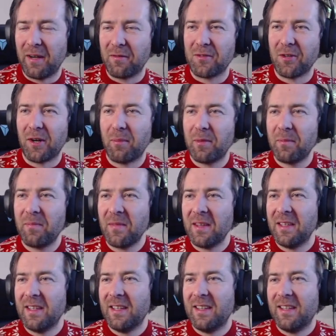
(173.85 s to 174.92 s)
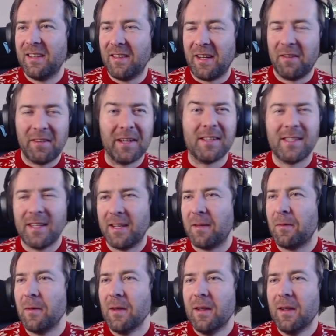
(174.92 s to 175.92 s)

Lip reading: F#. There, I said it.